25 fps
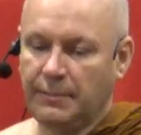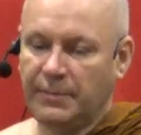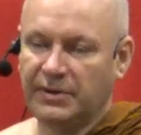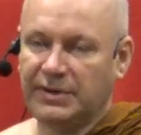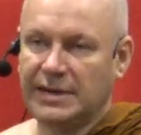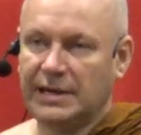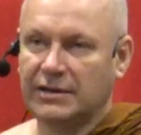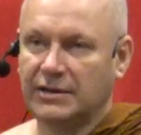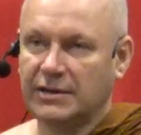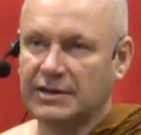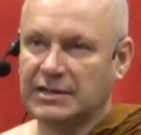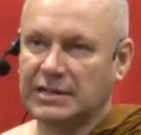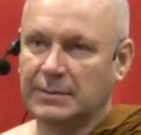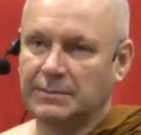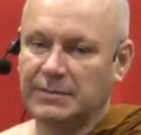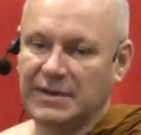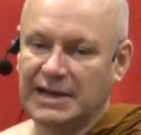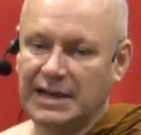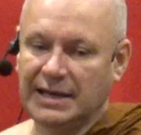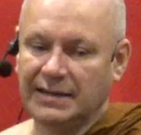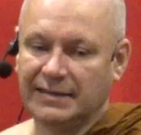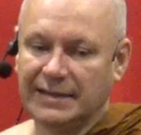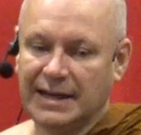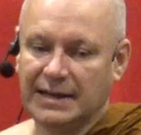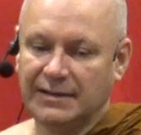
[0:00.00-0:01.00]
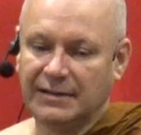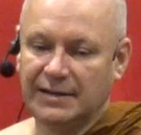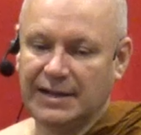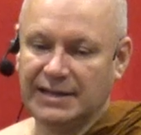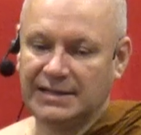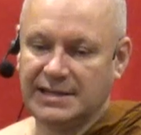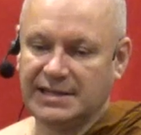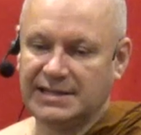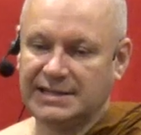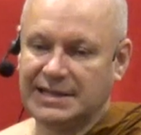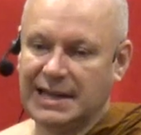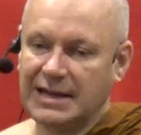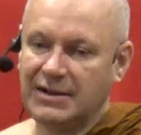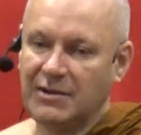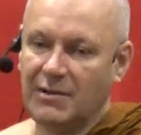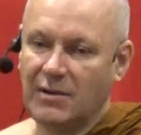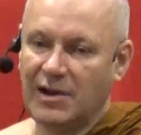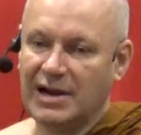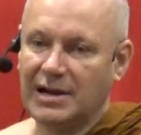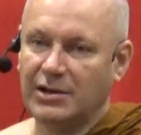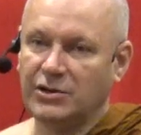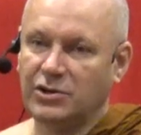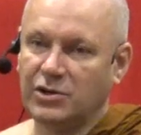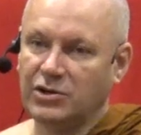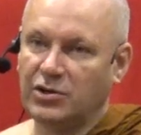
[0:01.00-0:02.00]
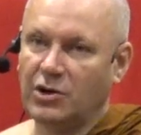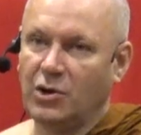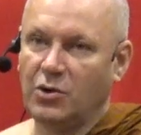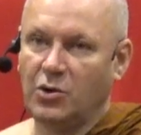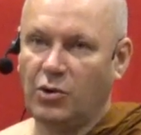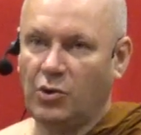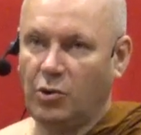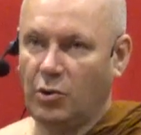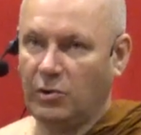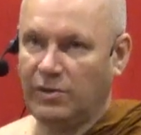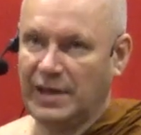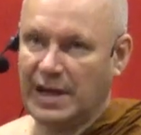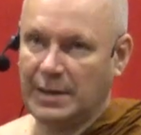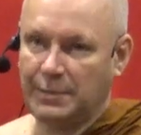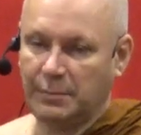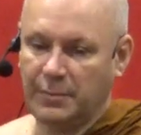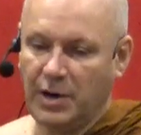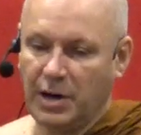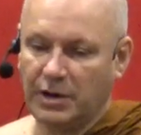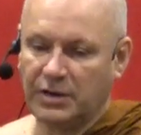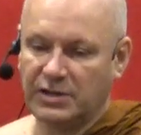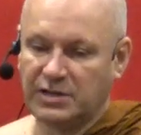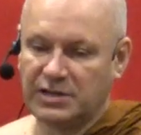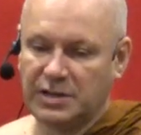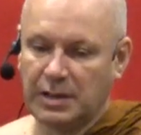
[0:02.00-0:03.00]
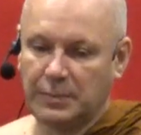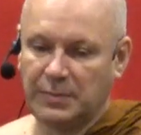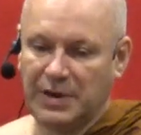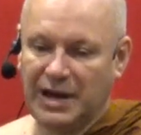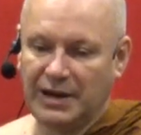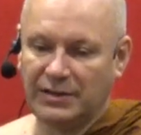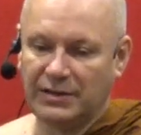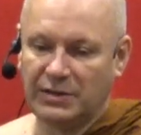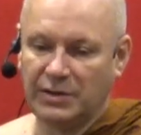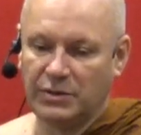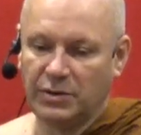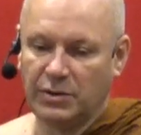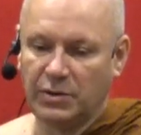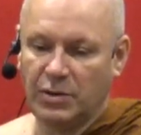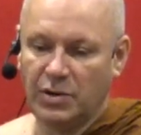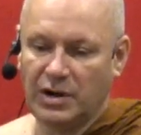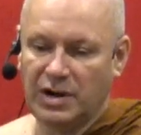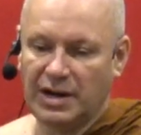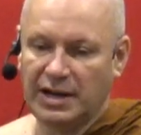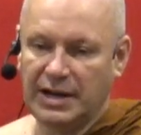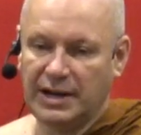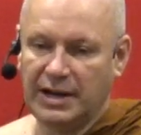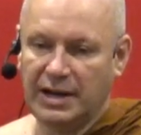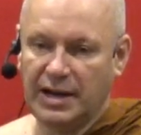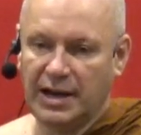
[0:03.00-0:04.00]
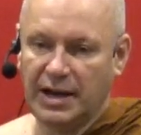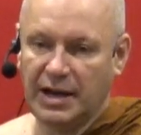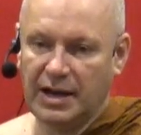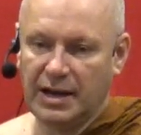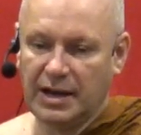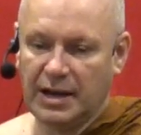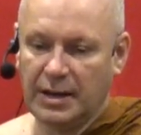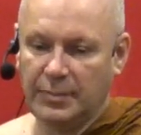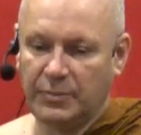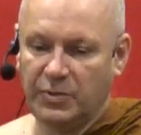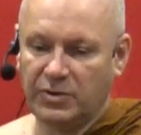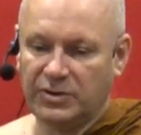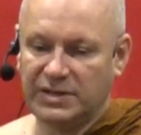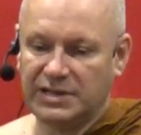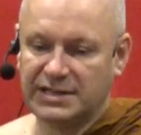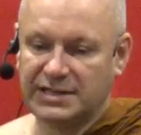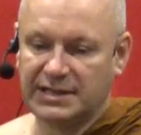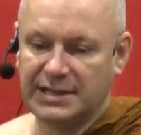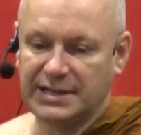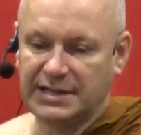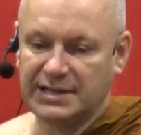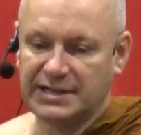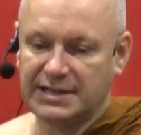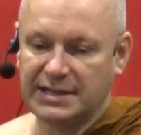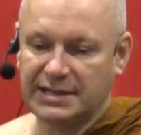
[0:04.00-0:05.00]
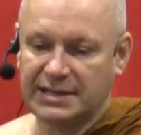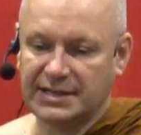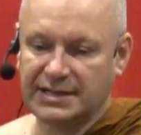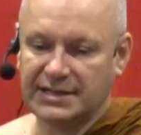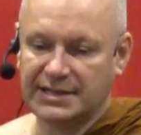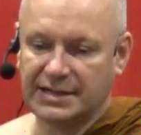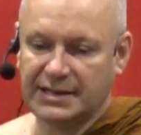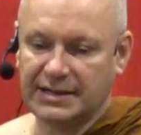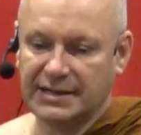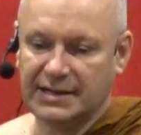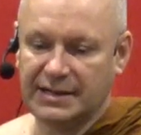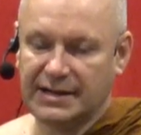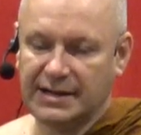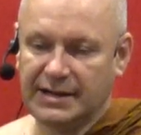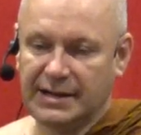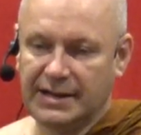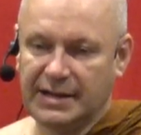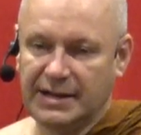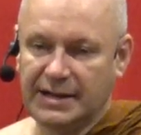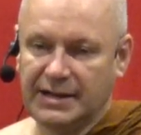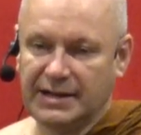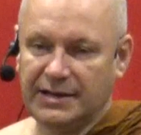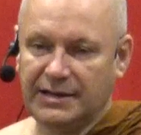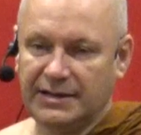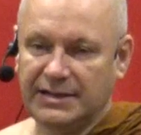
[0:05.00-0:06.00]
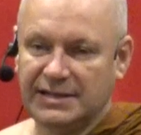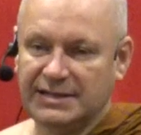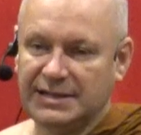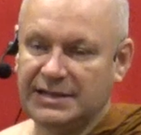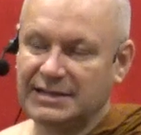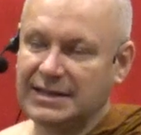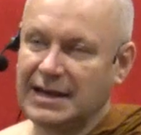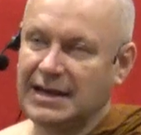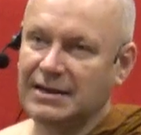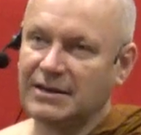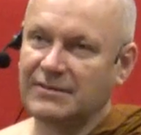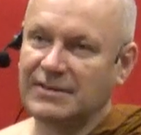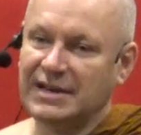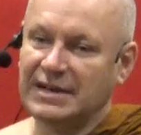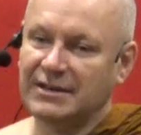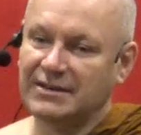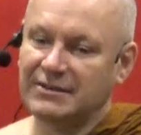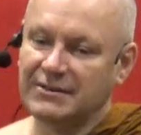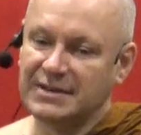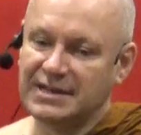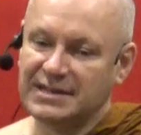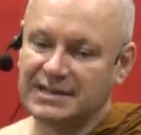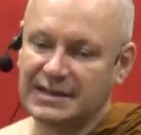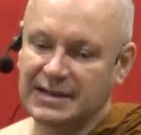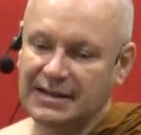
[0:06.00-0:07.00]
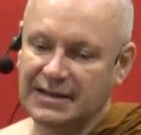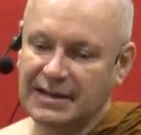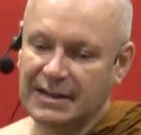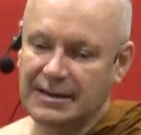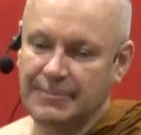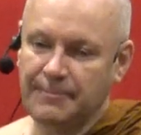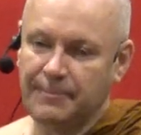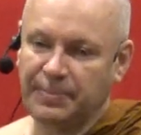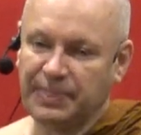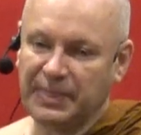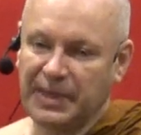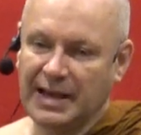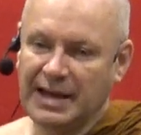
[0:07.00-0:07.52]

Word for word: But that doesn't mean that necessarily you know all that much about the early uh, Buddhist teachings. Uh, this is kind of interesting here.